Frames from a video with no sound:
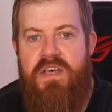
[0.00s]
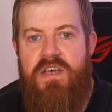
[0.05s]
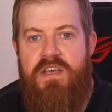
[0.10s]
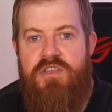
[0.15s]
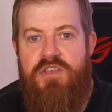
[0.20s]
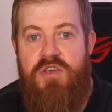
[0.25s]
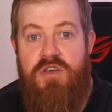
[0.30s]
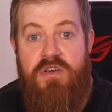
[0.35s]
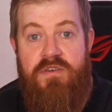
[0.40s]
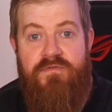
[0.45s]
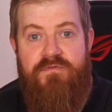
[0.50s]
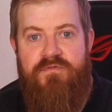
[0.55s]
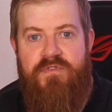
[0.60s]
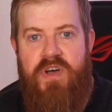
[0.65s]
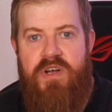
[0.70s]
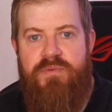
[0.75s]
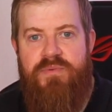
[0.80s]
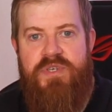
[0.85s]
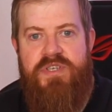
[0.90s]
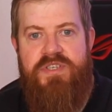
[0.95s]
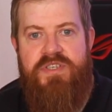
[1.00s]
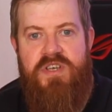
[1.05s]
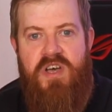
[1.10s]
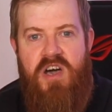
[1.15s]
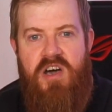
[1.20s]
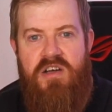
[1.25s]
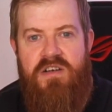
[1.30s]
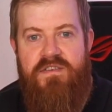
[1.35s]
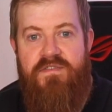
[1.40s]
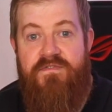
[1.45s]
You can follow us
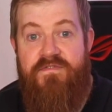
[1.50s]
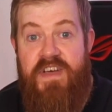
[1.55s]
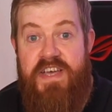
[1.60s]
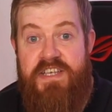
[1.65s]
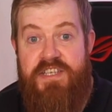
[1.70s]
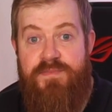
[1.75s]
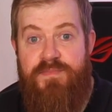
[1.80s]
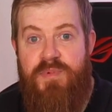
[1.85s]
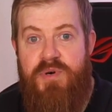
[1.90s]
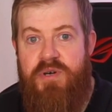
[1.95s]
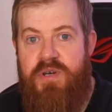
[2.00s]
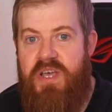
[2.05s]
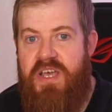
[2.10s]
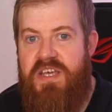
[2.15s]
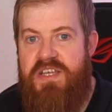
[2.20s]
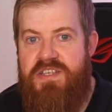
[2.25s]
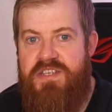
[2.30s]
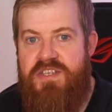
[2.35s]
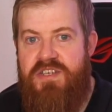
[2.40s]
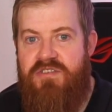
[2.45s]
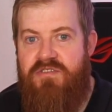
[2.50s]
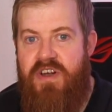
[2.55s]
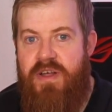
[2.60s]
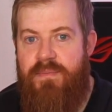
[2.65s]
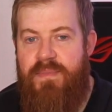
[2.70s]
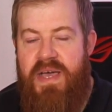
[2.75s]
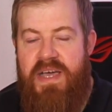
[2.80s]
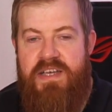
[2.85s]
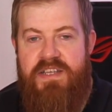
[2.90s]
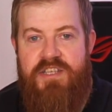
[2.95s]
on Facebook,
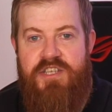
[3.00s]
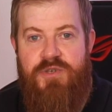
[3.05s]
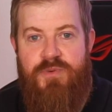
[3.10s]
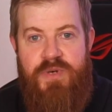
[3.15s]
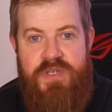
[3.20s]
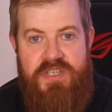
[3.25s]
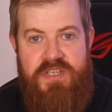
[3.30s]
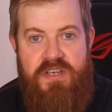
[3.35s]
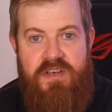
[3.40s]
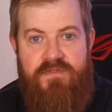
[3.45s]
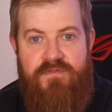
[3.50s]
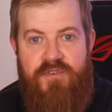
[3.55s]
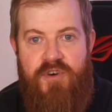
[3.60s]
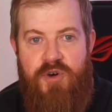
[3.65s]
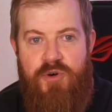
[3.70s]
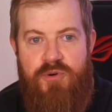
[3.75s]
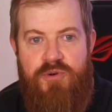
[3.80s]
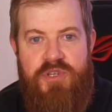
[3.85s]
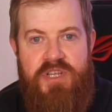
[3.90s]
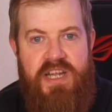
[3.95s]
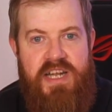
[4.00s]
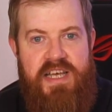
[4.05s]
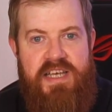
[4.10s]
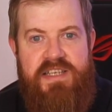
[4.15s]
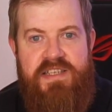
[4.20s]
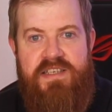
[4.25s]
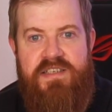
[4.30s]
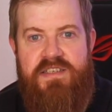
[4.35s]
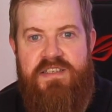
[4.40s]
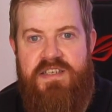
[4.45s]
Instagram and Twitter for all the
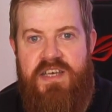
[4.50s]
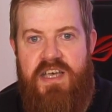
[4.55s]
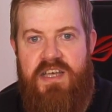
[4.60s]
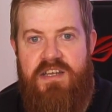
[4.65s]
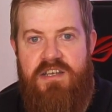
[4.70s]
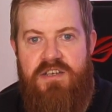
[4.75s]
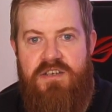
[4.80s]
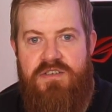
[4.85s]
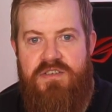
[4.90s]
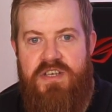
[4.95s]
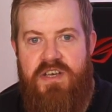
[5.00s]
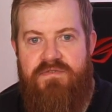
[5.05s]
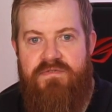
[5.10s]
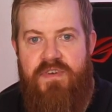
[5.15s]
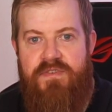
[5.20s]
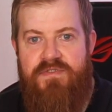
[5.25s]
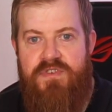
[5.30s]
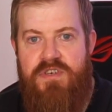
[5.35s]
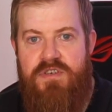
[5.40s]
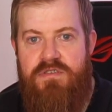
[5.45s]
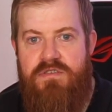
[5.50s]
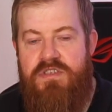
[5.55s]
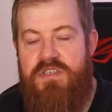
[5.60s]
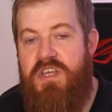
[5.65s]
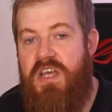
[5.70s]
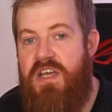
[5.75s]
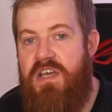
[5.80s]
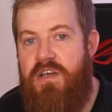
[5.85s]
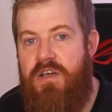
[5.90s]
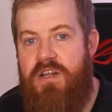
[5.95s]
latest tech news and reviews,
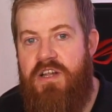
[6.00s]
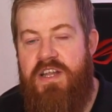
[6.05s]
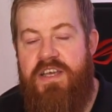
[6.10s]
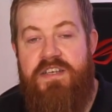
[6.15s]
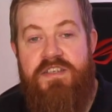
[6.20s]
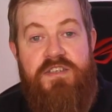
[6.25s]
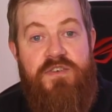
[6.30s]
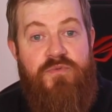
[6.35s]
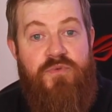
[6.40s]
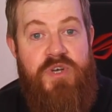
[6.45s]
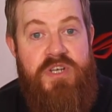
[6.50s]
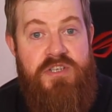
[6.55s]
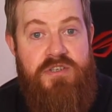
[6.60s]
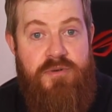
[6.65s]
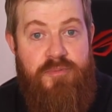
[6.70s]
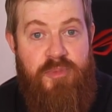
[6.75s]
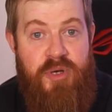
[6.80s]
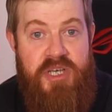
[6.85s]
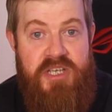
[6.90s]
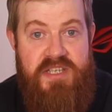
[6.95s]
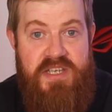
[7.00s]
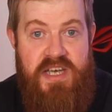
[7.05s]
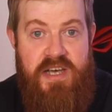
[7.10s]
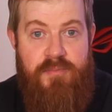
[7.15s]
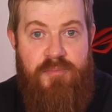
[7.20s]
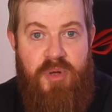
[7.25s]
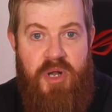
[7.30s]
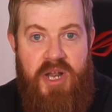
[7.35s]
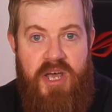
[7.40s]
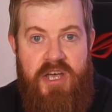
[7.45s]
links of which will be
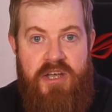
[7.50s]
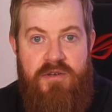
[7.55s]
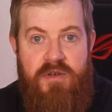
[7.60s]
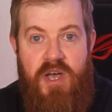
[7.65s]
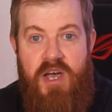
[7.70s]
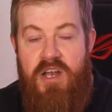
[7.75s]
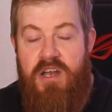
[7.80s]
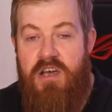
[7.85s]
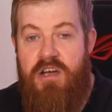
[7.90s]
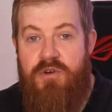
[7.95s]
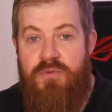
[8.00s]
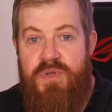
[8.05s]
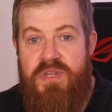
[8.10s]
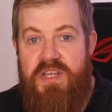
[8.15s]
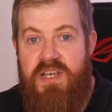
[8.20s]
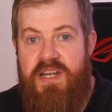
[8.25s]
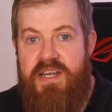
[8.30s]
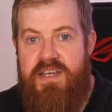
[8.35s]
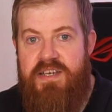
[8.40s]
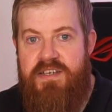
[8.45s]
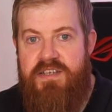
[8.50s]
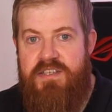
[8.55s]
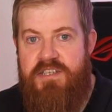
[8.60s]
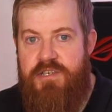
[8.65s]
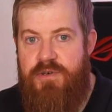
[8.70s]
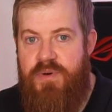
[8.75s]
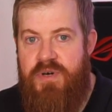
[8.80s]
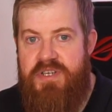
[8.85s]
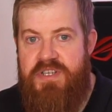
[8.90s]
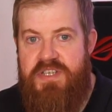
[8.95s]
down below, along with a link
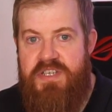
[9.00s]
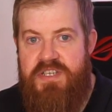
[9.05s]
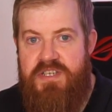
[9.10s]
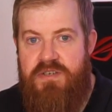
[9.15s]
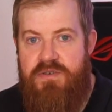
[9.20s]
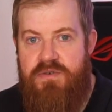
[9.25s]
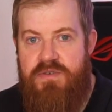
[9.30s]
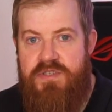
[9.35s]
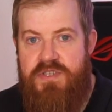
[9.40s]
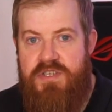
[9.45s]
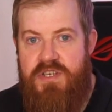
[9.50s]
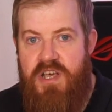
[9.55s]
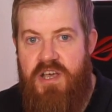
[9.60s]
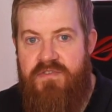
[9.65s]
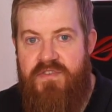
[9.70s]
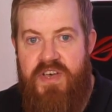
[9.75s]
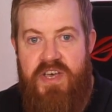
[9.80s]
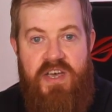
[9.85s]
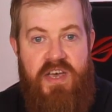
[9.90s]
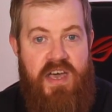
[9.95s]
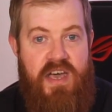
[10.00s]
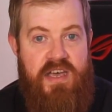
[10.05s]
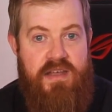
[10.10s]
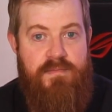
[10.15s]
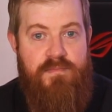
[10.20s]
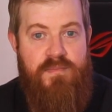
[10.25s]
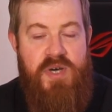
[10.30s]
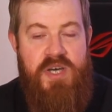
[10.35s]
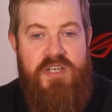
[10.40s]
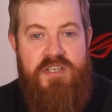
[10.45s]
to our Discord server
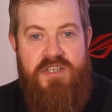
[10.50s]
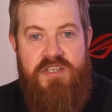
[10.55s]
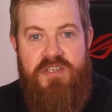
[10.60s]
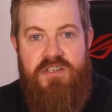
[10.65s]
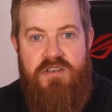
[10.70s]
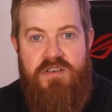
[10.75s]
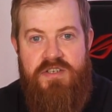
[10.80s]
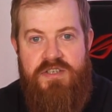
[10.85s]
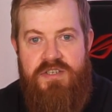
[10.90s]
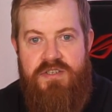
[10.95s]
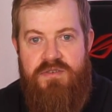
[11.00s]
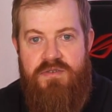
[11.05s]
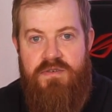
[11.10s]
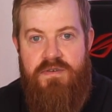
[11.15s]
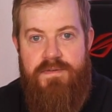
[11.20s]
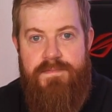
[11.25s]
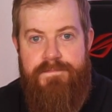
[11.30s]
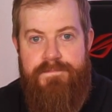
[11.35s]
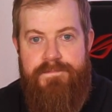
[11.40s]
and merchandise store.